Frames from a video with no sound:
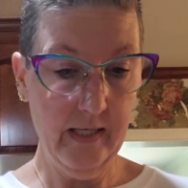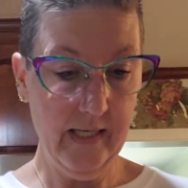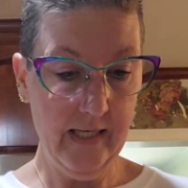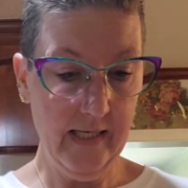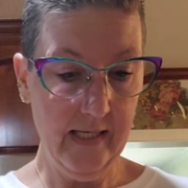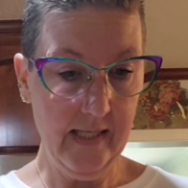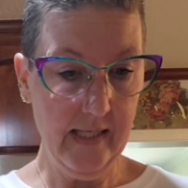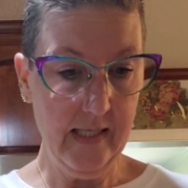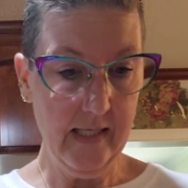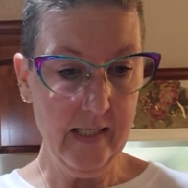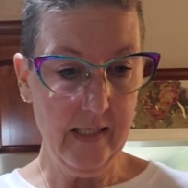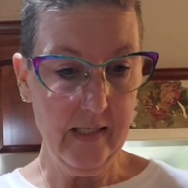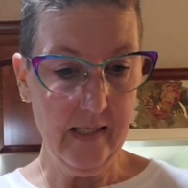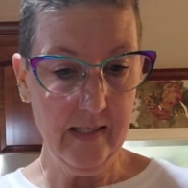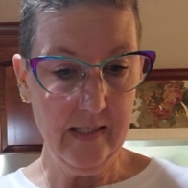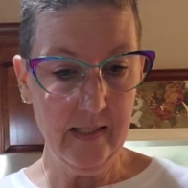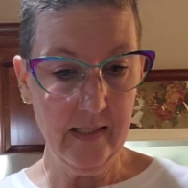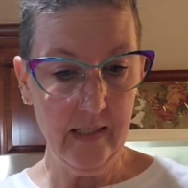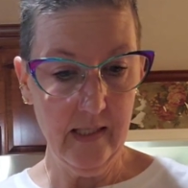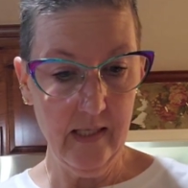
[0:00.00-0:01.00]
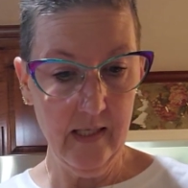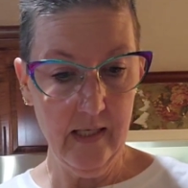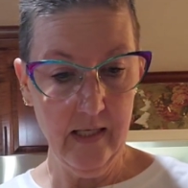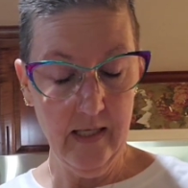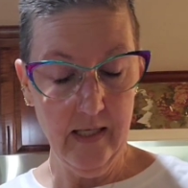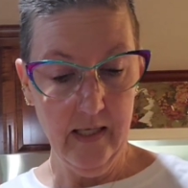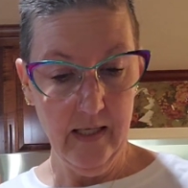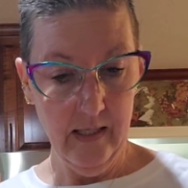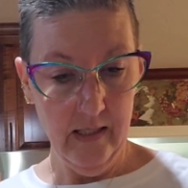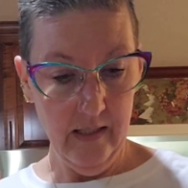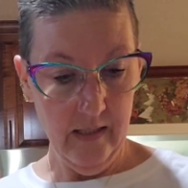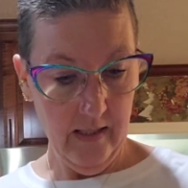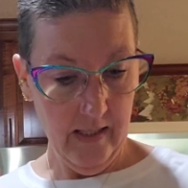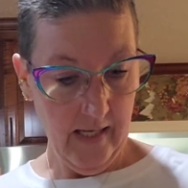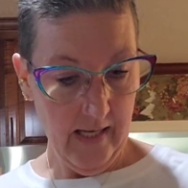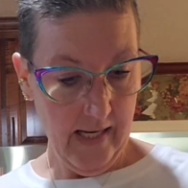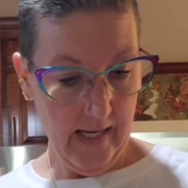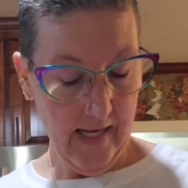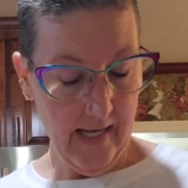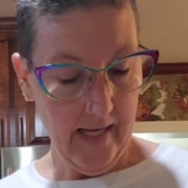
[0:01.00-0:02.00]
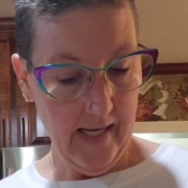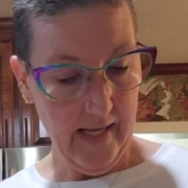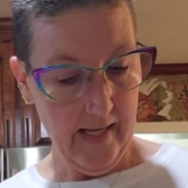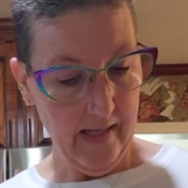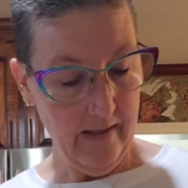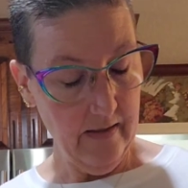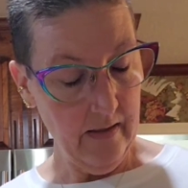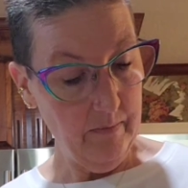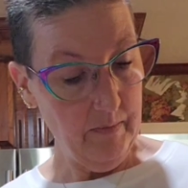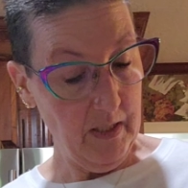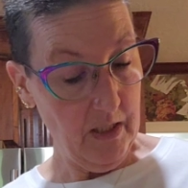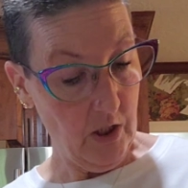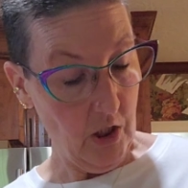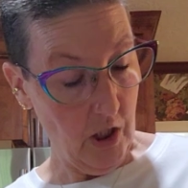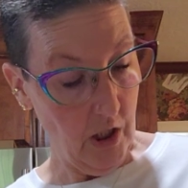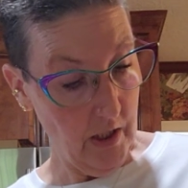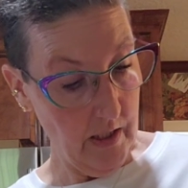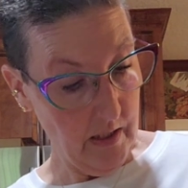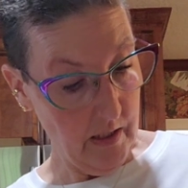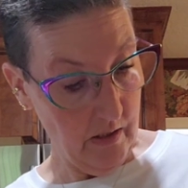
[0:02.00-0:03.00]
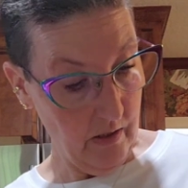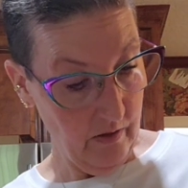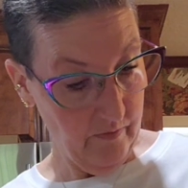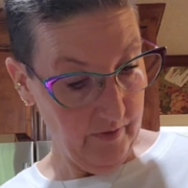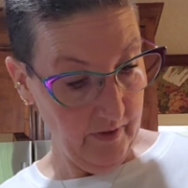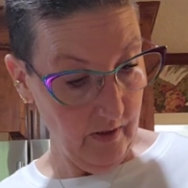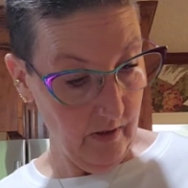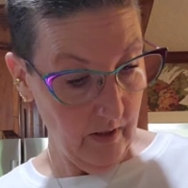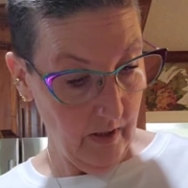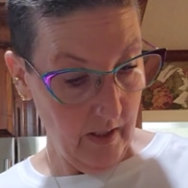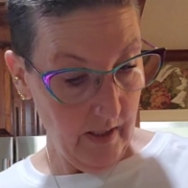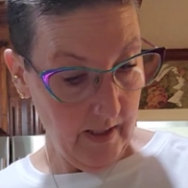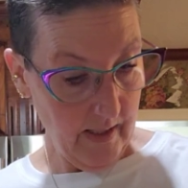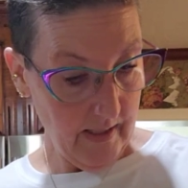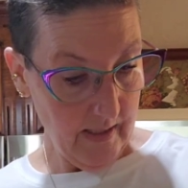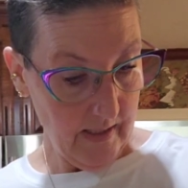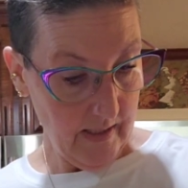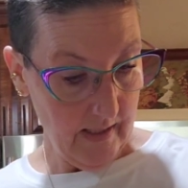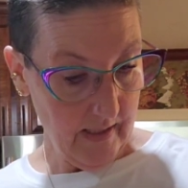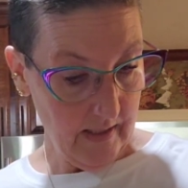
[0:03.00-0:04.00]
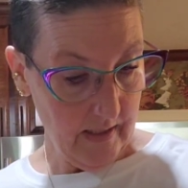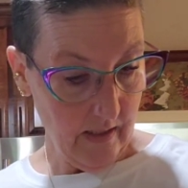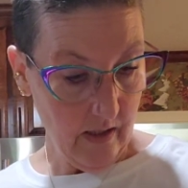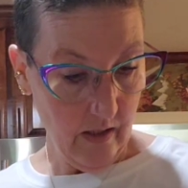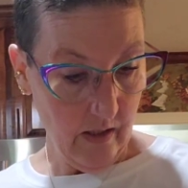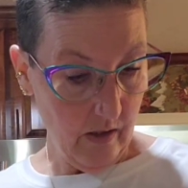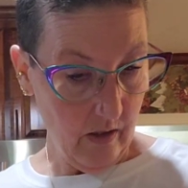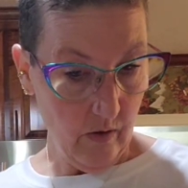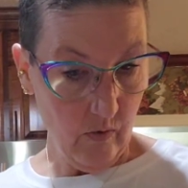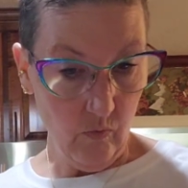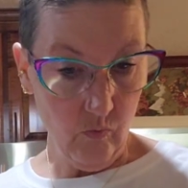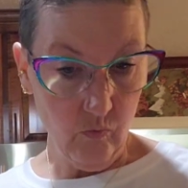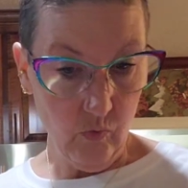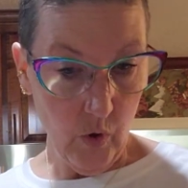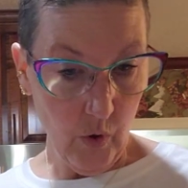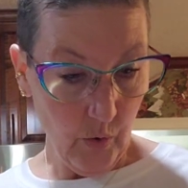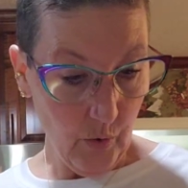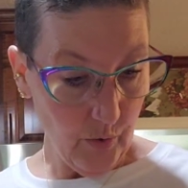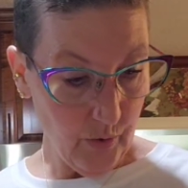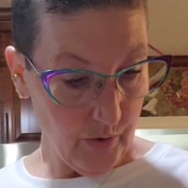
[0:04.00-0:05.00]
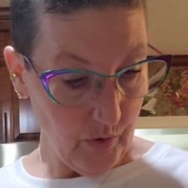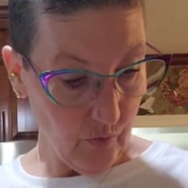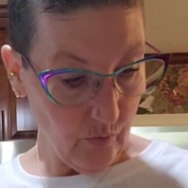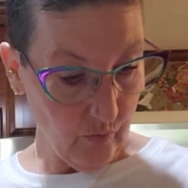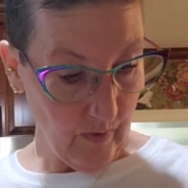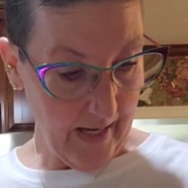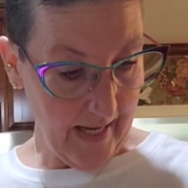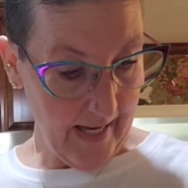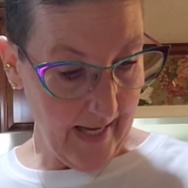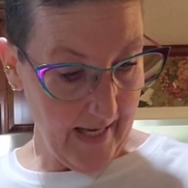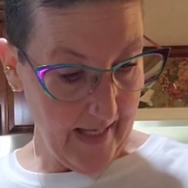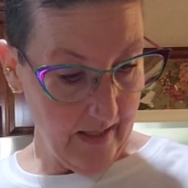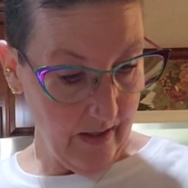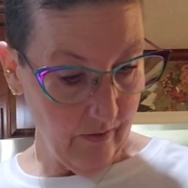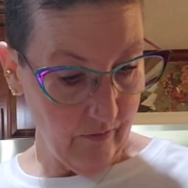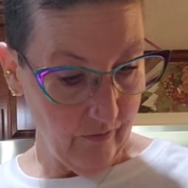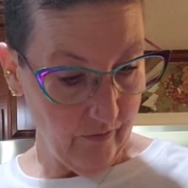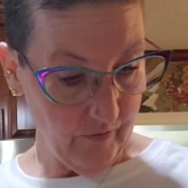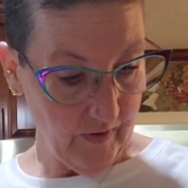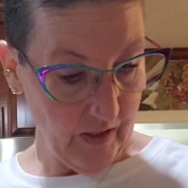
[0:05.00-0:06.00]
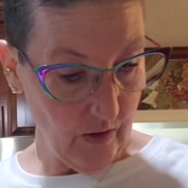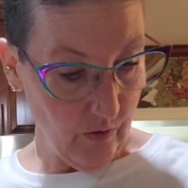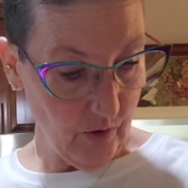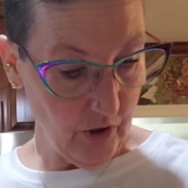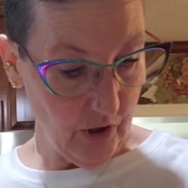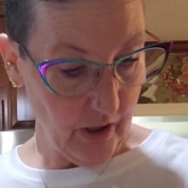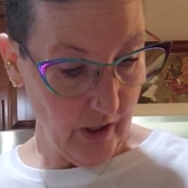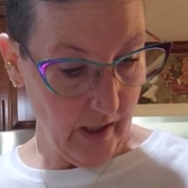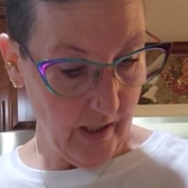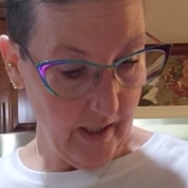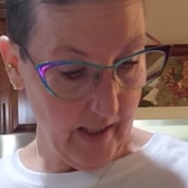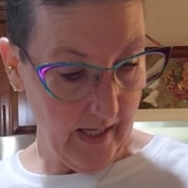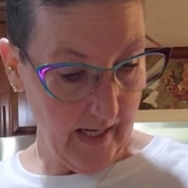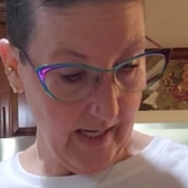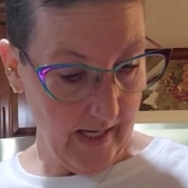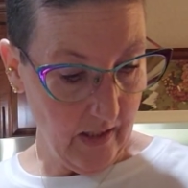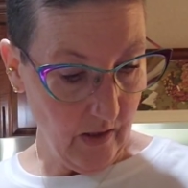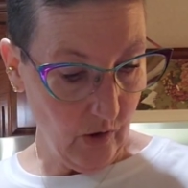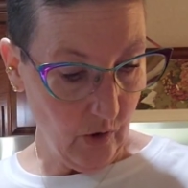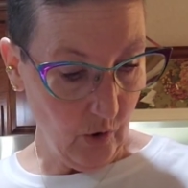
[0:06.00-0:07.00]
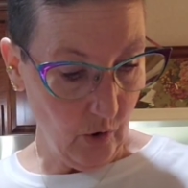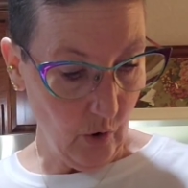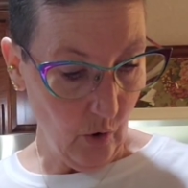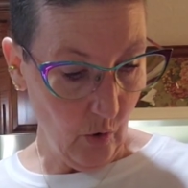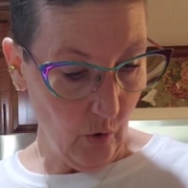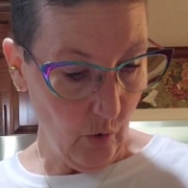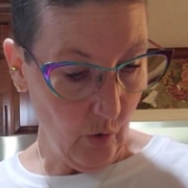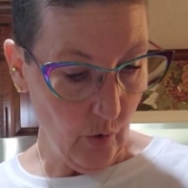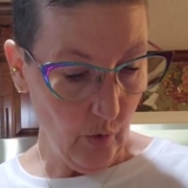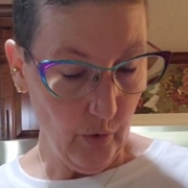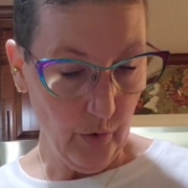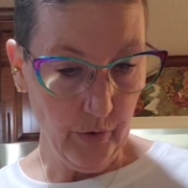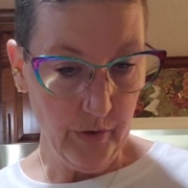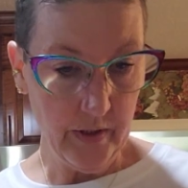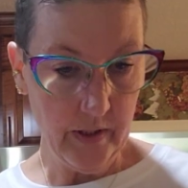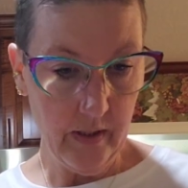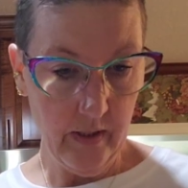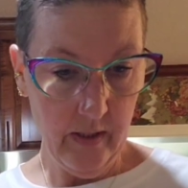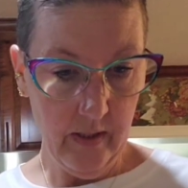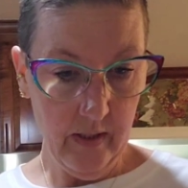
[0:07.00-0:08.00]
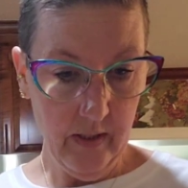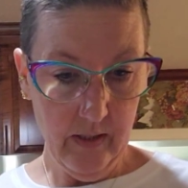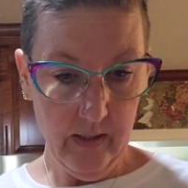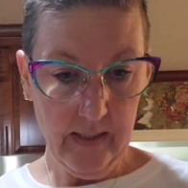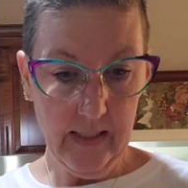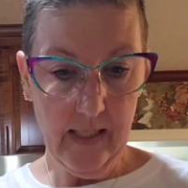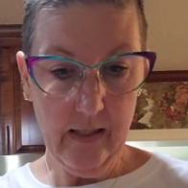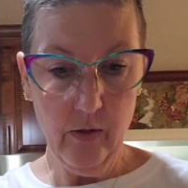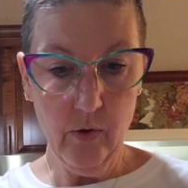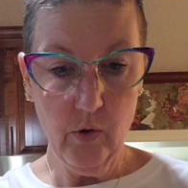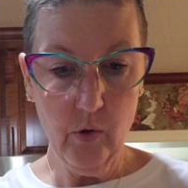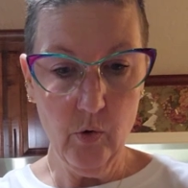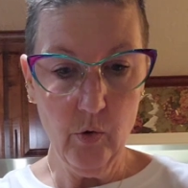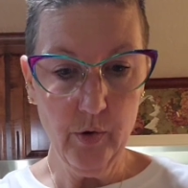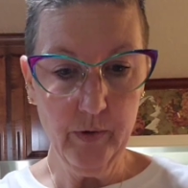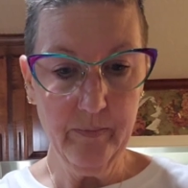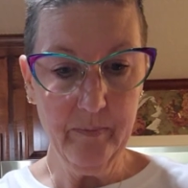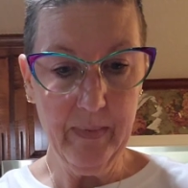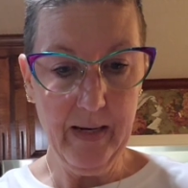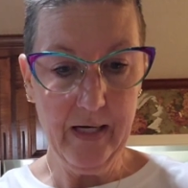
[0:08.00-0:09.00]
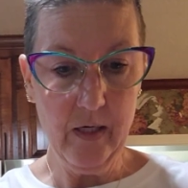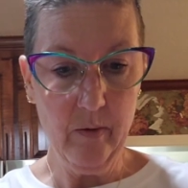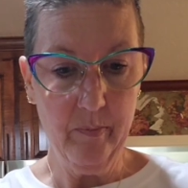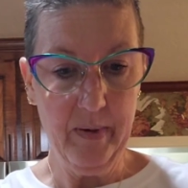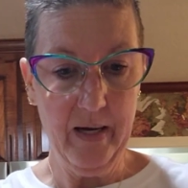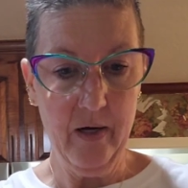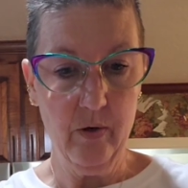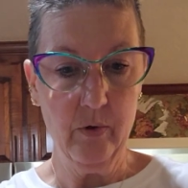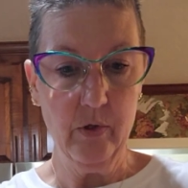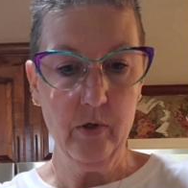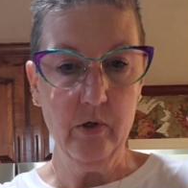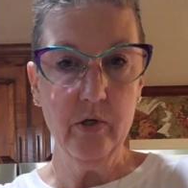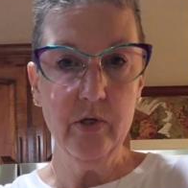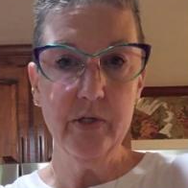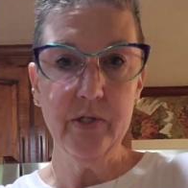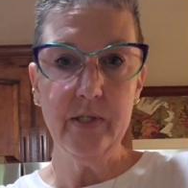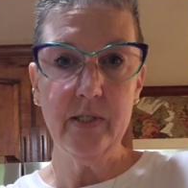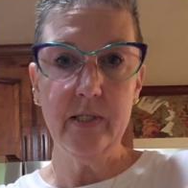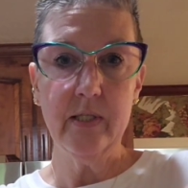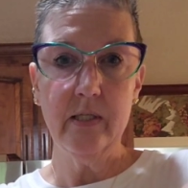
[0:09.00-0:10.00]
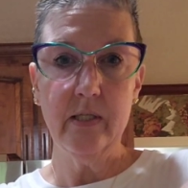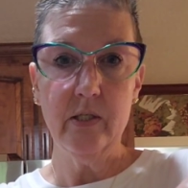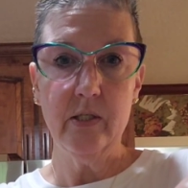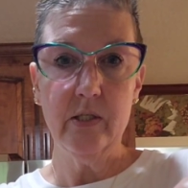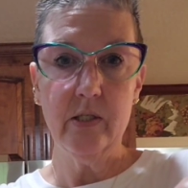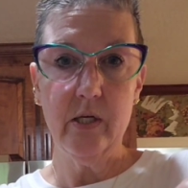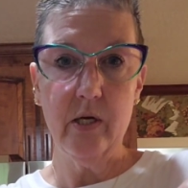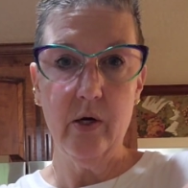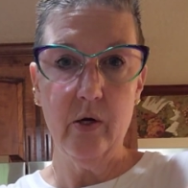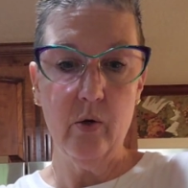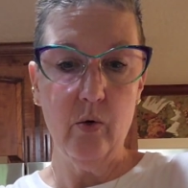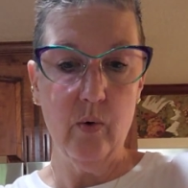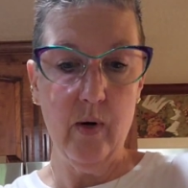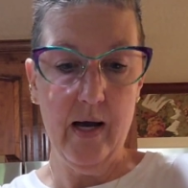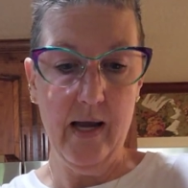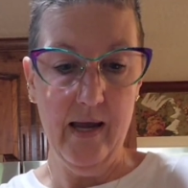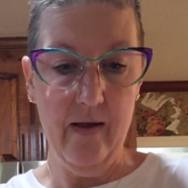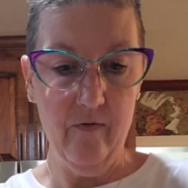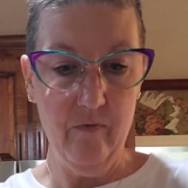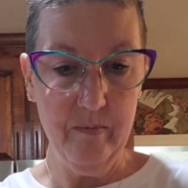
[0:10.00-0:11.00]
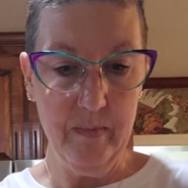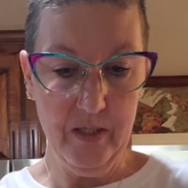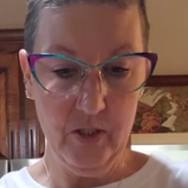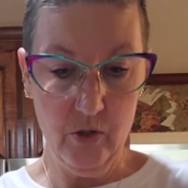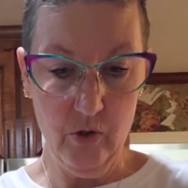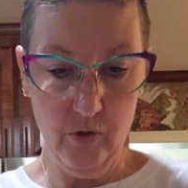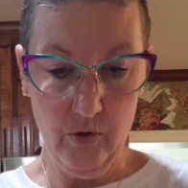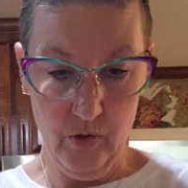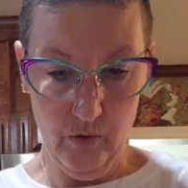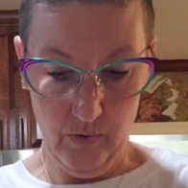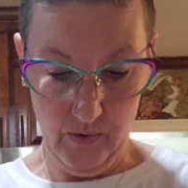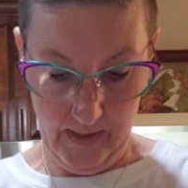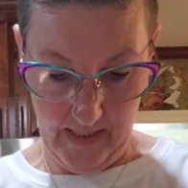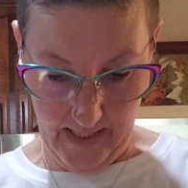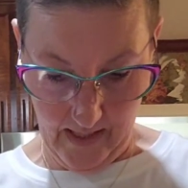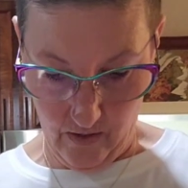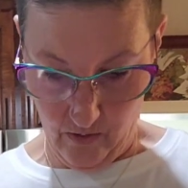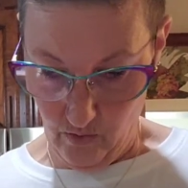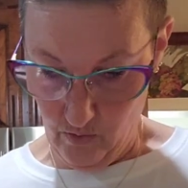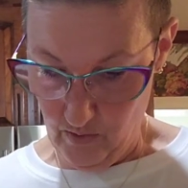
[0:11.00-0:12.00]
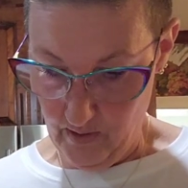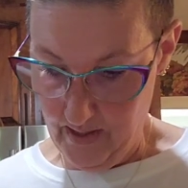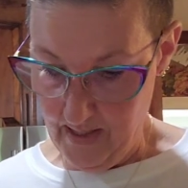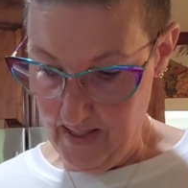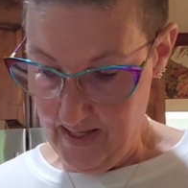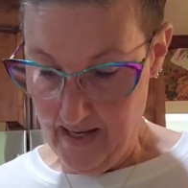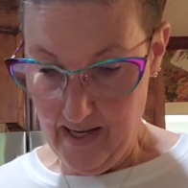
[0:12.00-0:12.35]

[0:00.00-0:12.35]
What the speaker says: It is let me turn this over. This is a rose red, fuchsia, and gold, yellow gold mica powders. So I have measured those out.